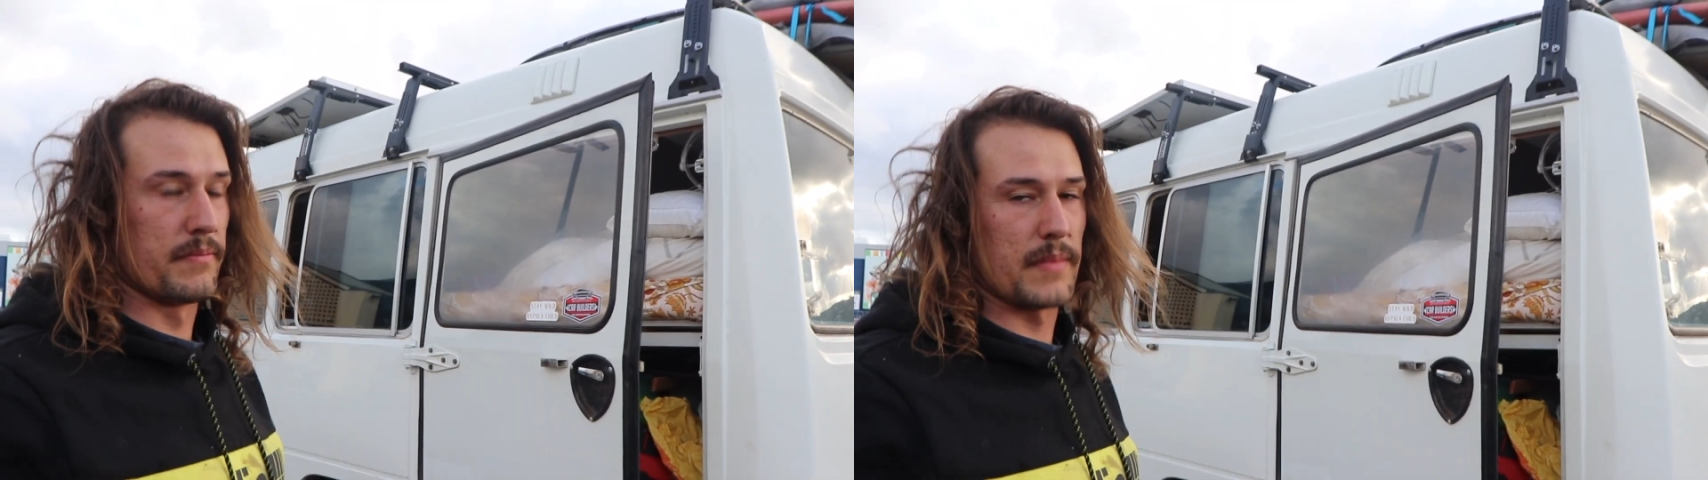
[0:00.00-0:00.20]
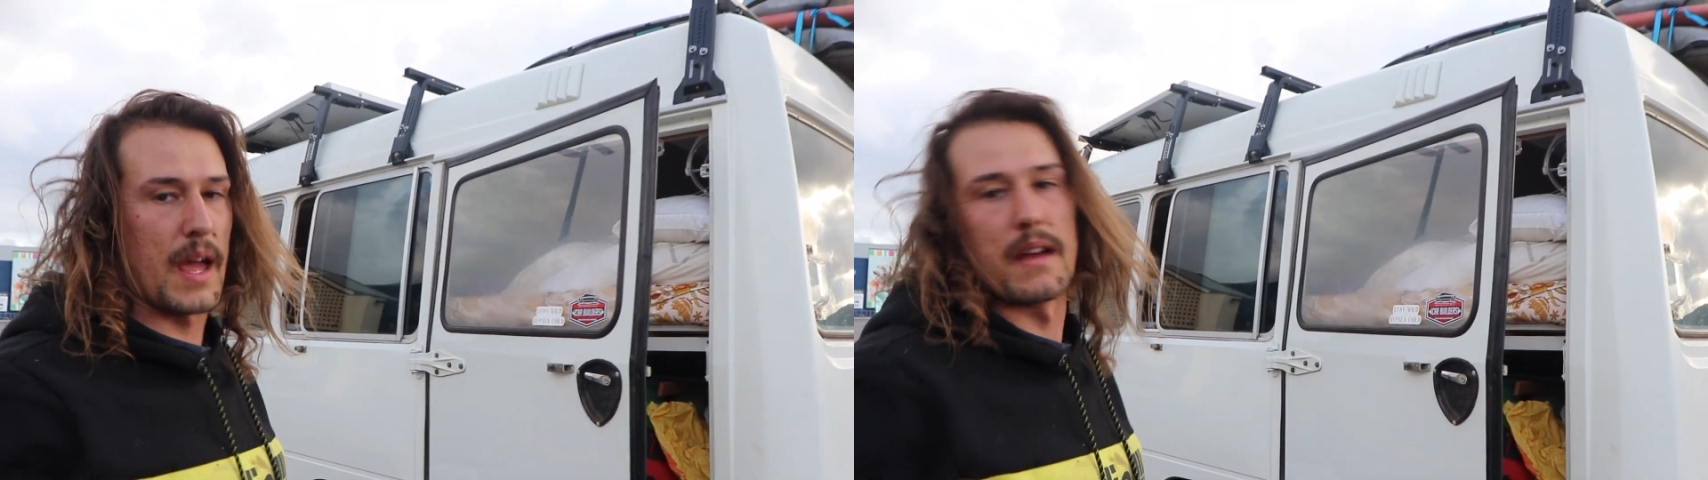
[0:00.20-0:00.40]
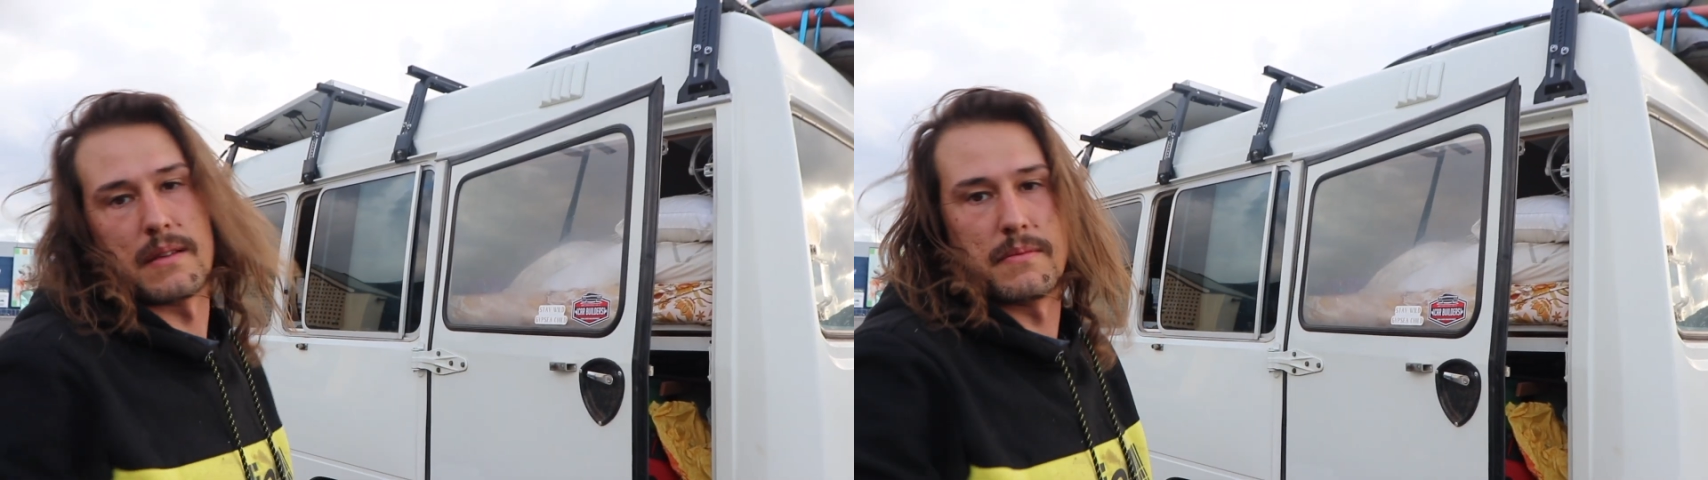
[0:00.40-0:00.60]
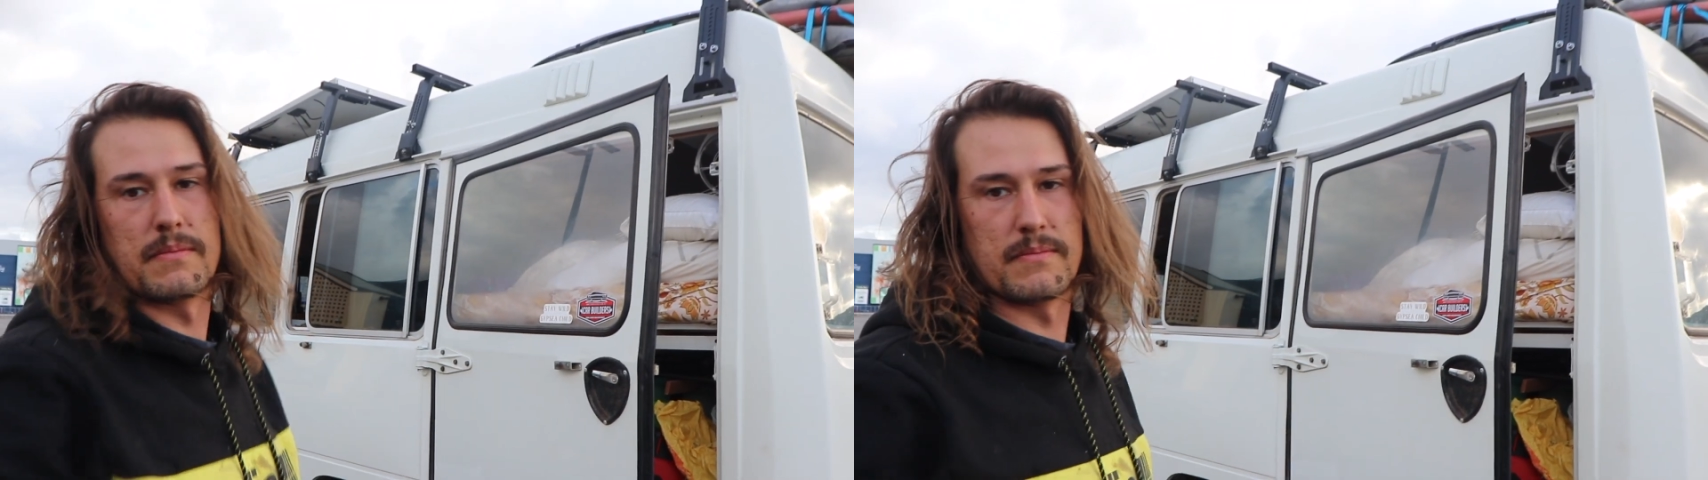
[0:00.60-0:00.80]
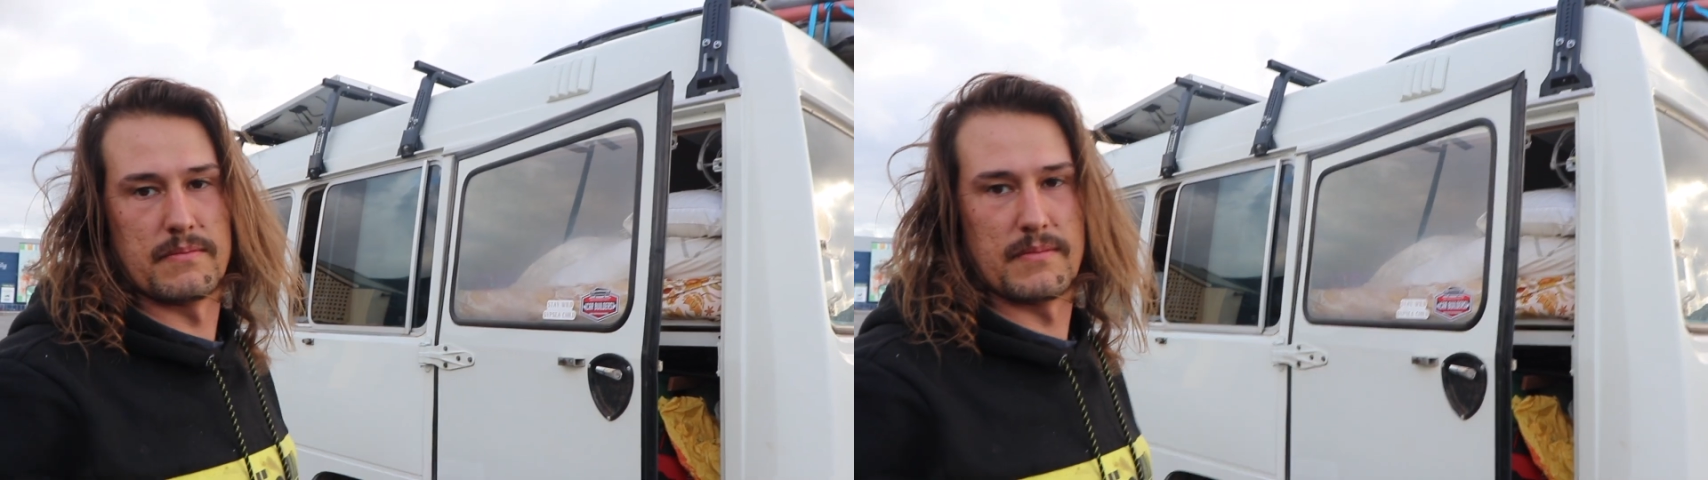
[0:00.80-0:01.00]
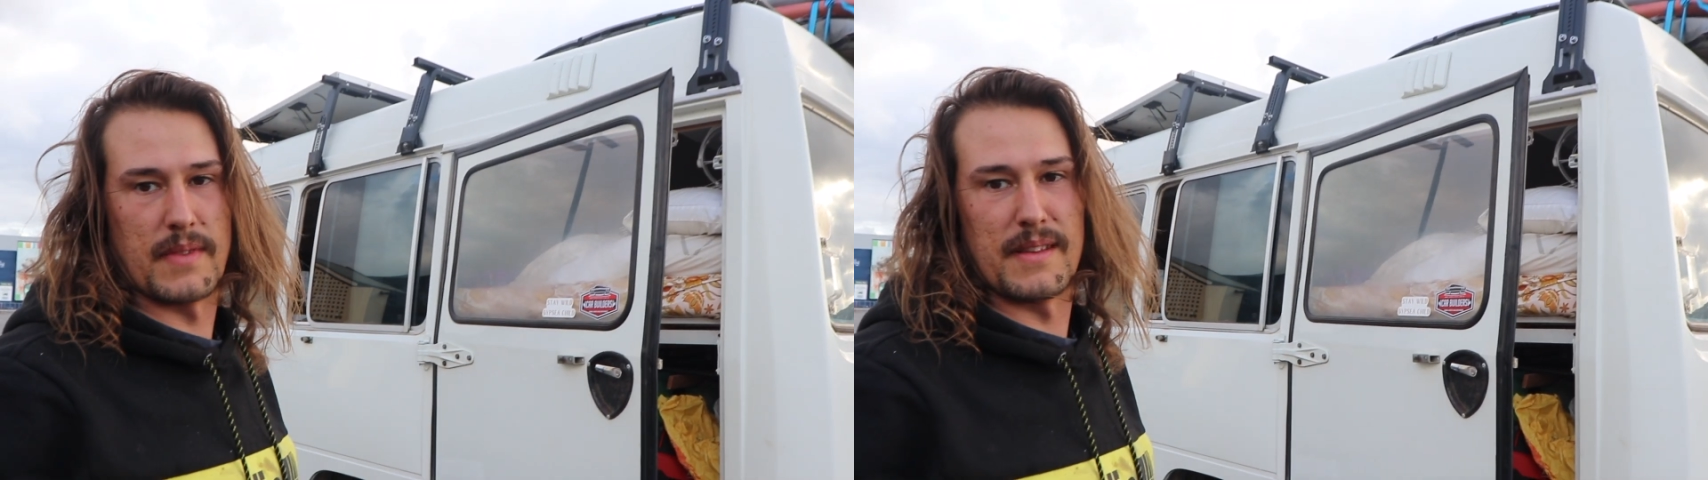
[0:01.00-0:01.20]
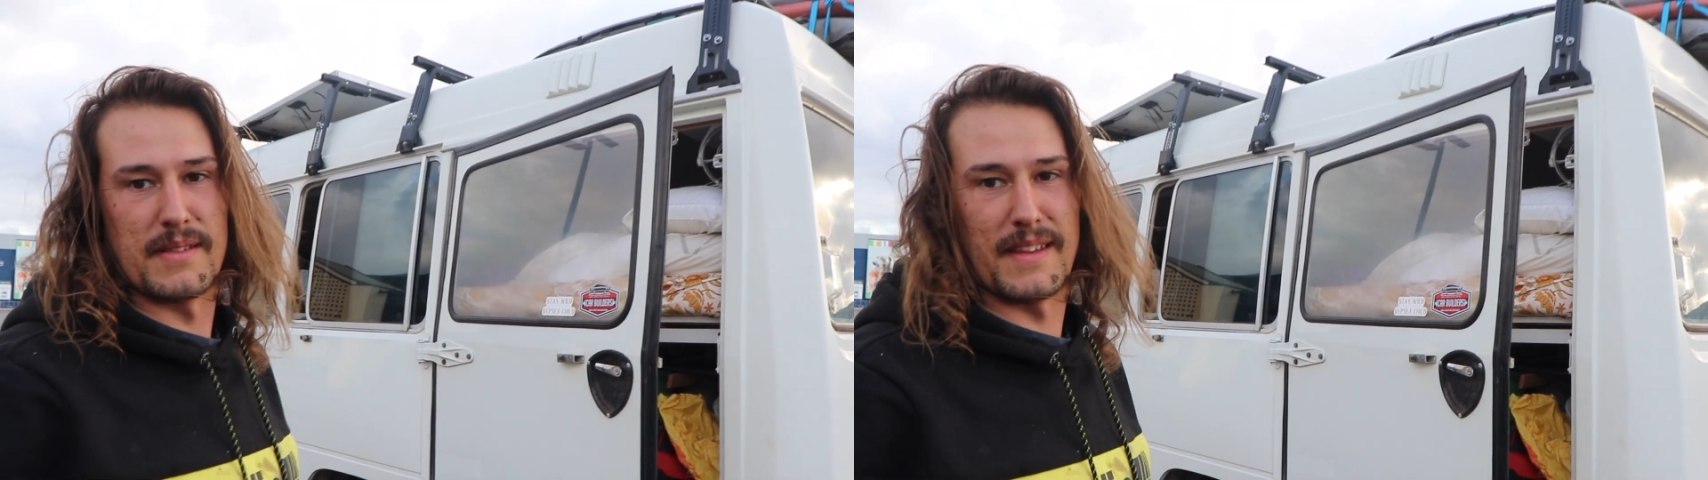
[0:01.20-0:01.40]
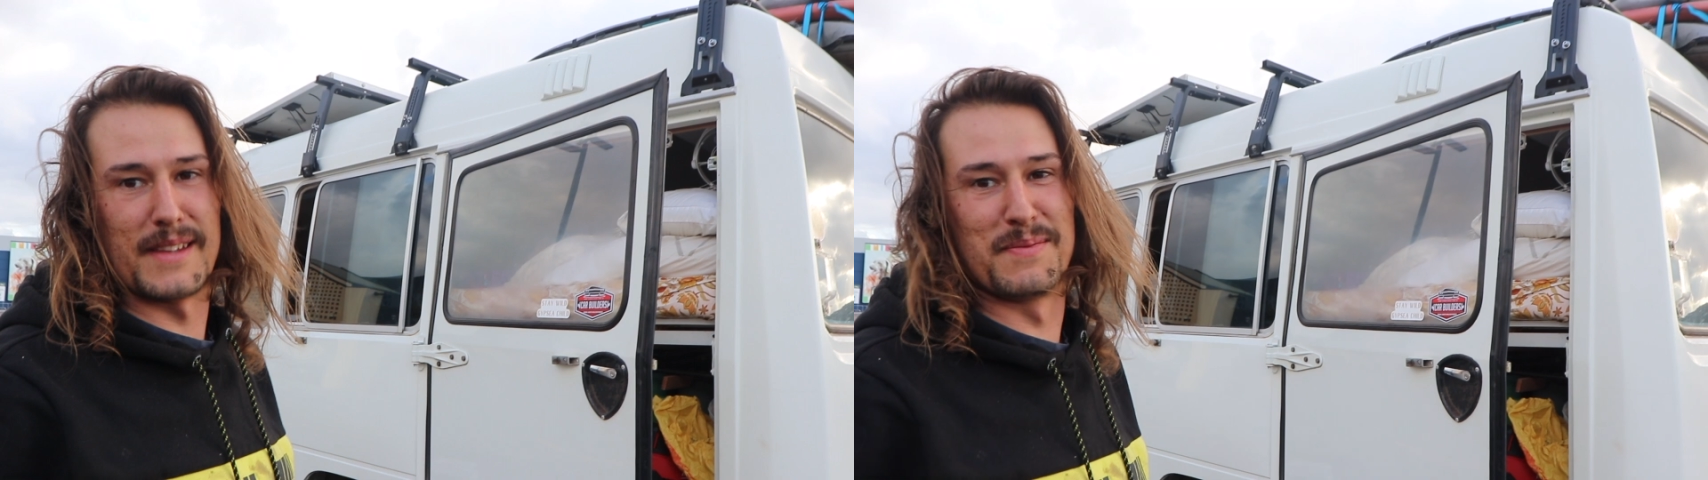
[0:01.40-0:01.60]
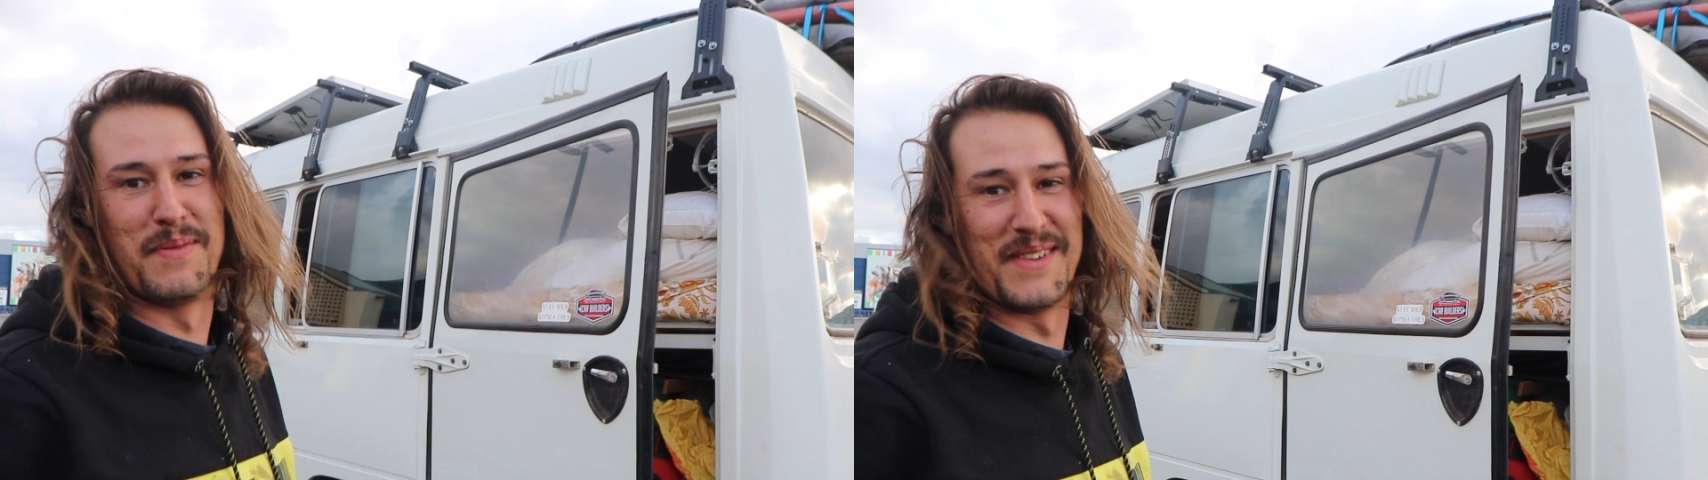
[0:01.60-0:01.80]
yeah, that's